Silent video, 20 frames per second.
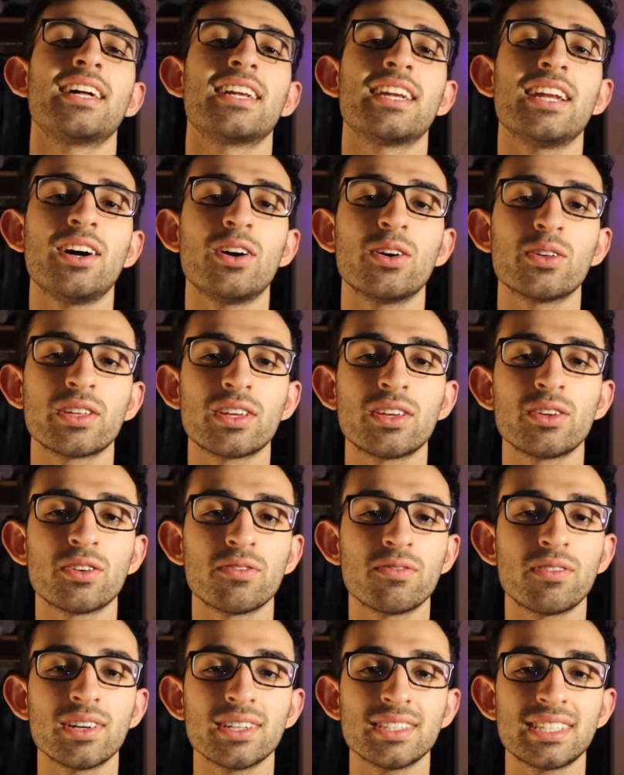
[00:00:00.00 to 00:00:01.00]
Now the
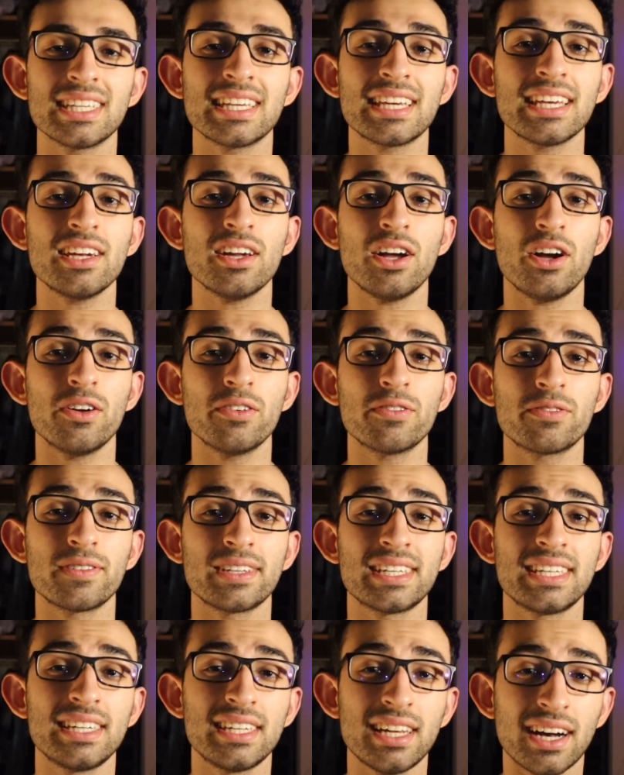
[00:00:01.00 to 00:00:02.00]
University of
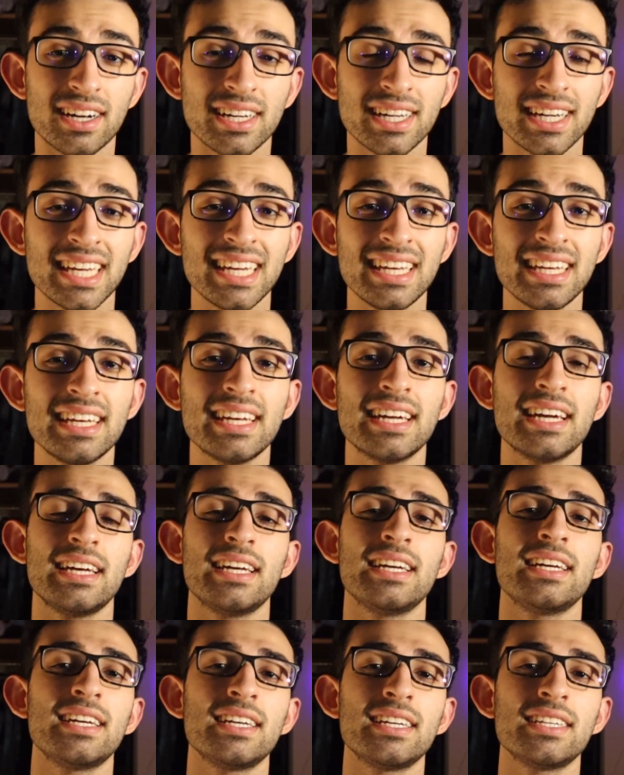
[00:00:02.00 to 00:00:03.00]
Dundee
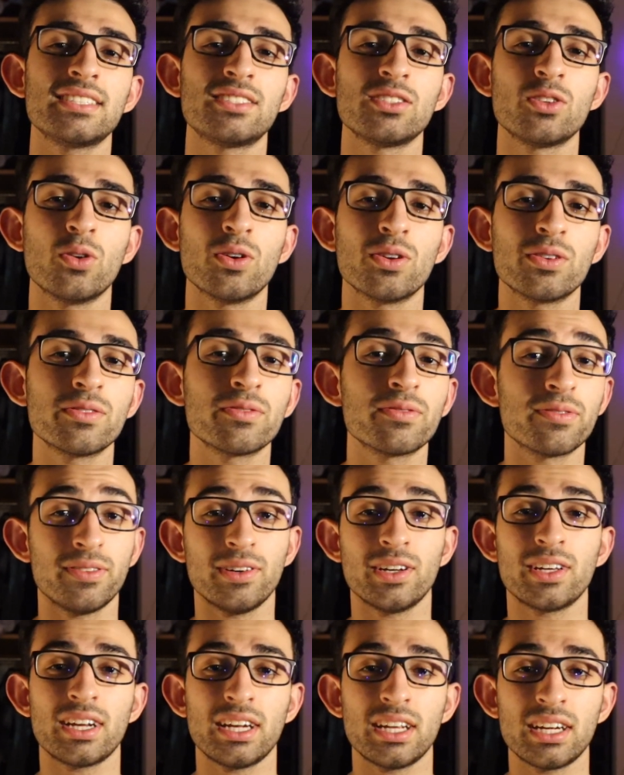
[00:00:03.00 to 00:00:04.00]
is known
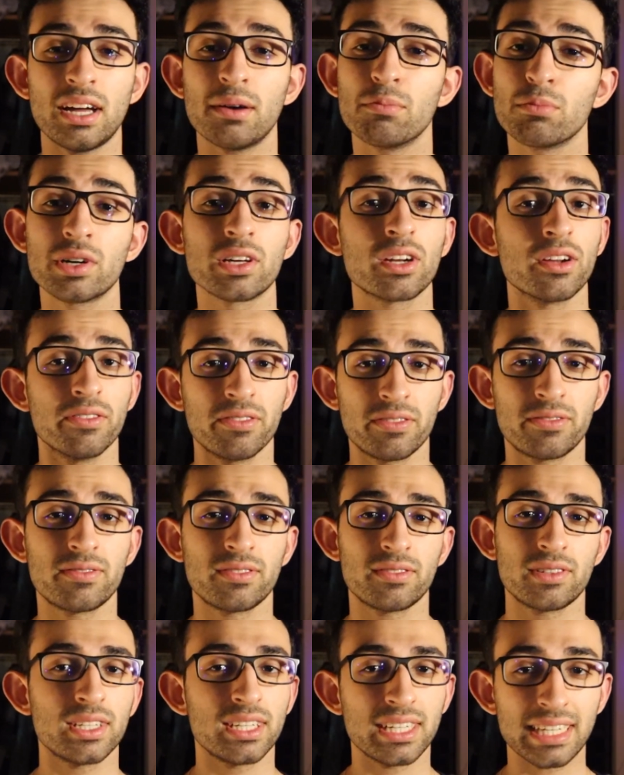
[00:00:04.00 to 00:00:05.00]
for a number of
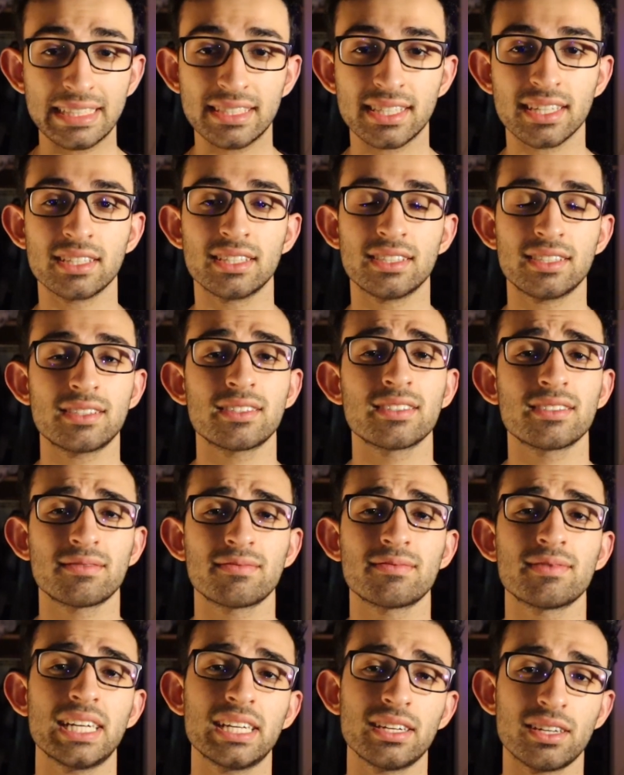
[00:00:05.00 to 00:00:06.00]
reasons
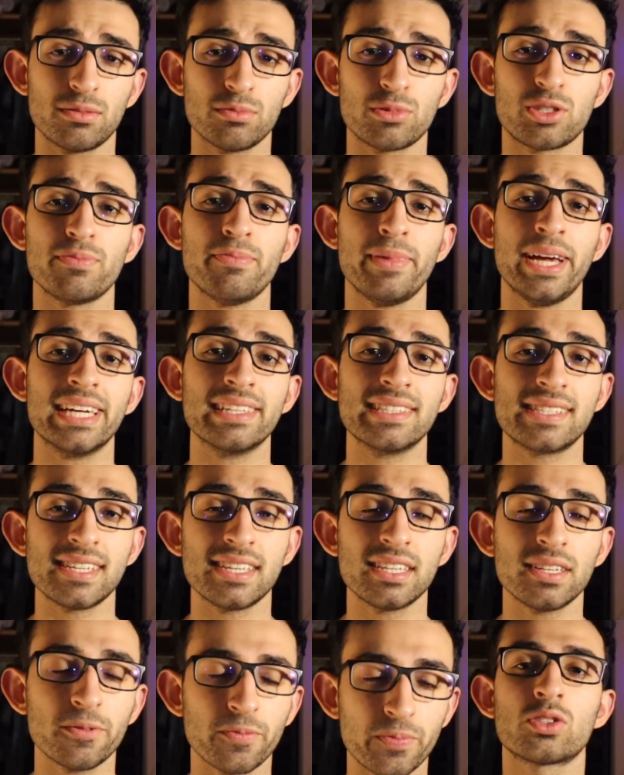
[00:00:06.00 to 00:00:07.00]
in terms of
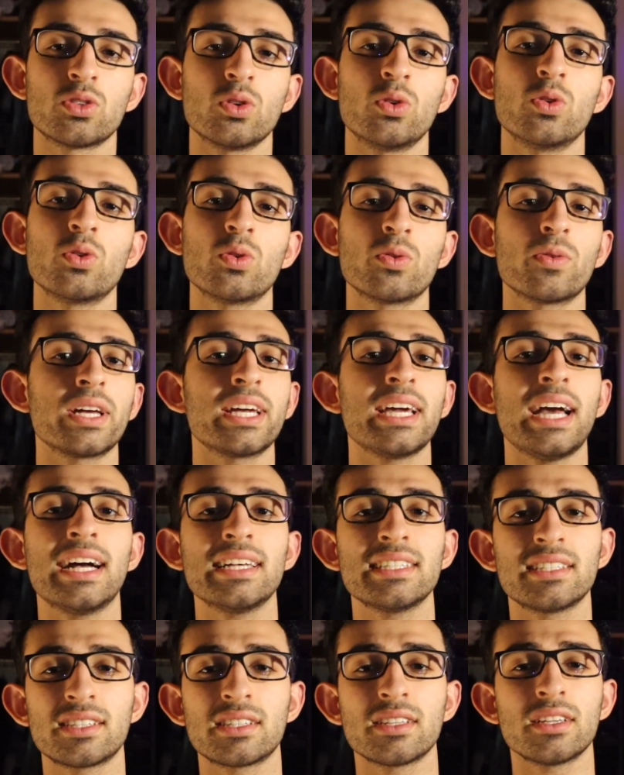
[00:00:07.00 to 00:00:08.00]
medicine. So it
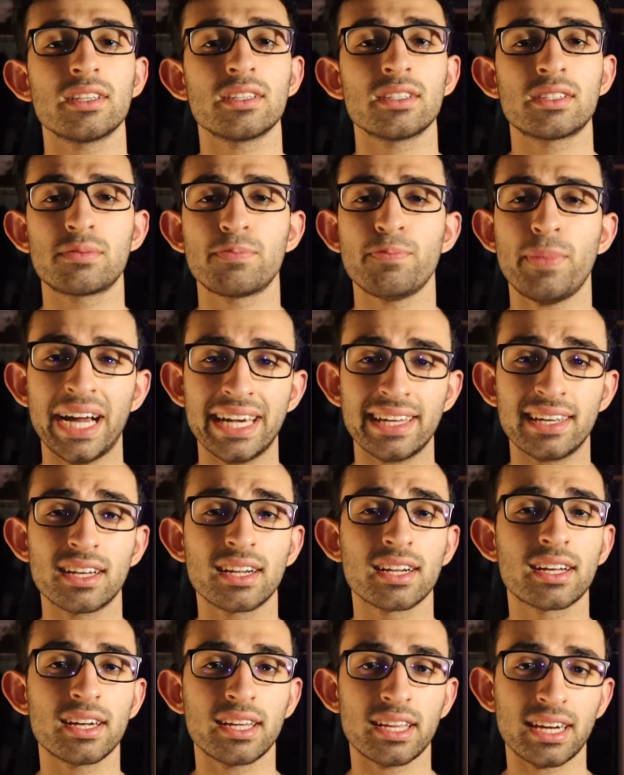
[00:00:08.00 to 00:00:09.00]
has a
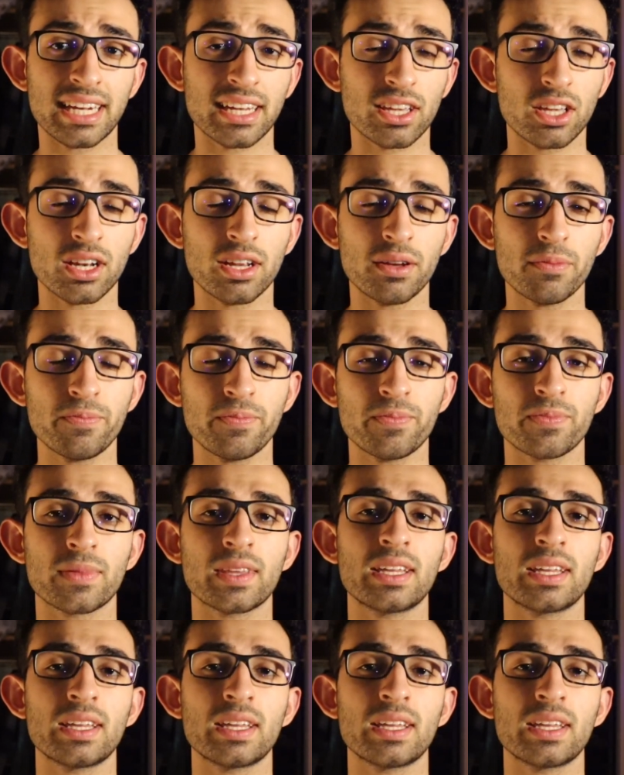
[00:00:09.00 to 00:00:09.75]
spiral curriculum,